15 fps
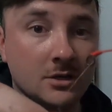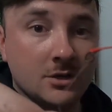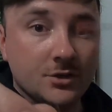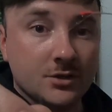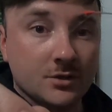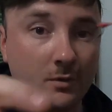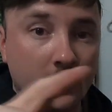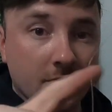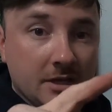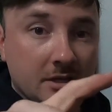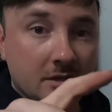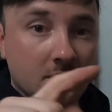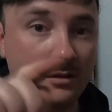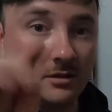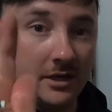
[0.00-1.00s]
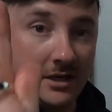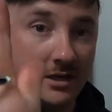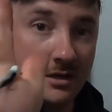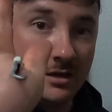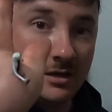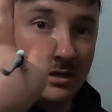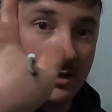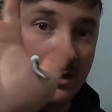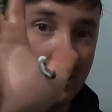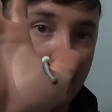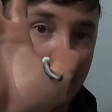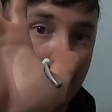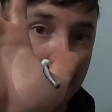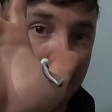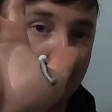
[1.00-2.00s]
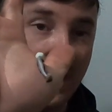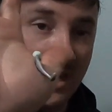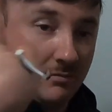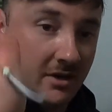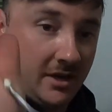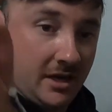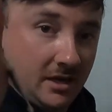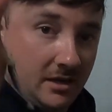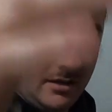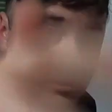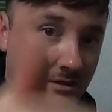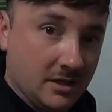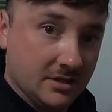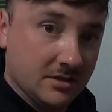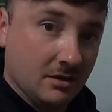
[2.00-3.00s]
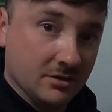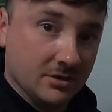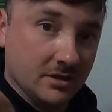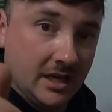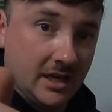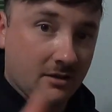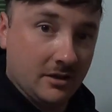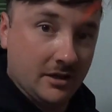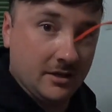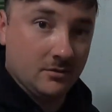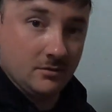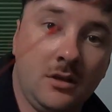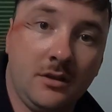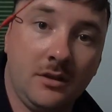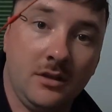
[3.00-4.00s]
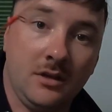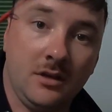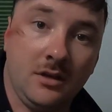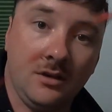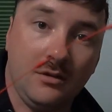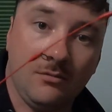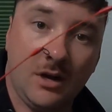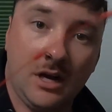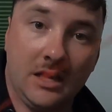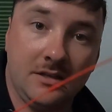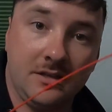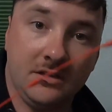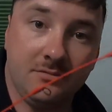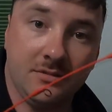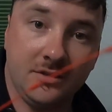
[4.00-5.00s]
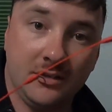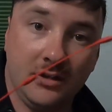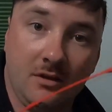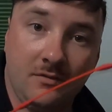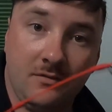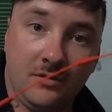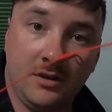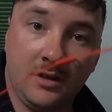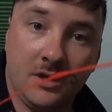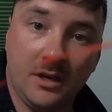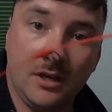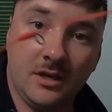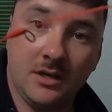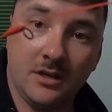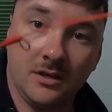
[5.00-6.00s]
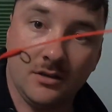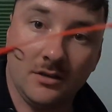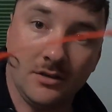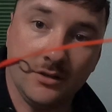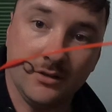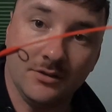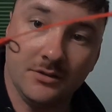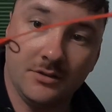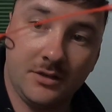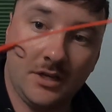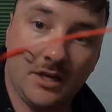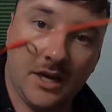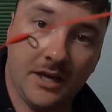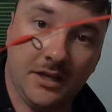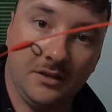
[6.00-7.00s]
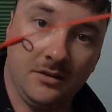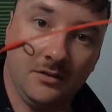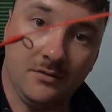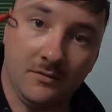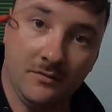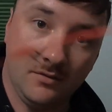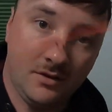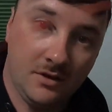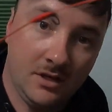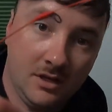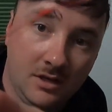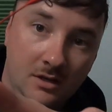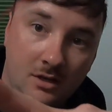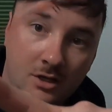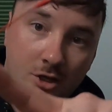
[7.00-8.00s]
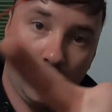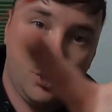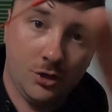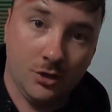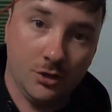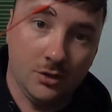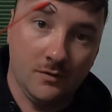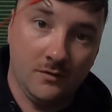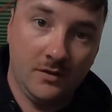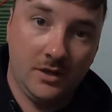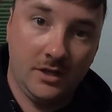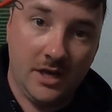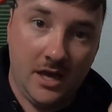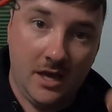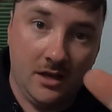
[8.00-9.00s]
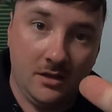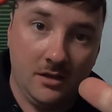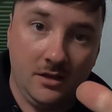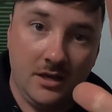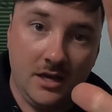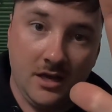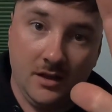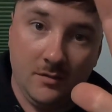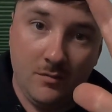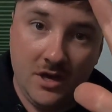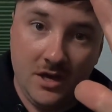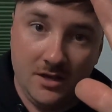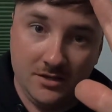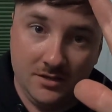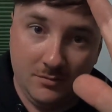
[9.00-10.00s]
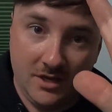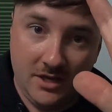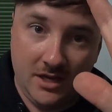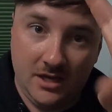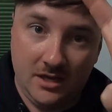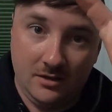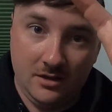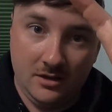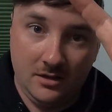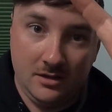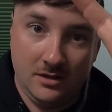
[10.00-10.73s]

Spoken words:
storing it, like here's a bait in my hand, it's all slackline, the rod tip itself is kind of curved, and again the bait is in my hand,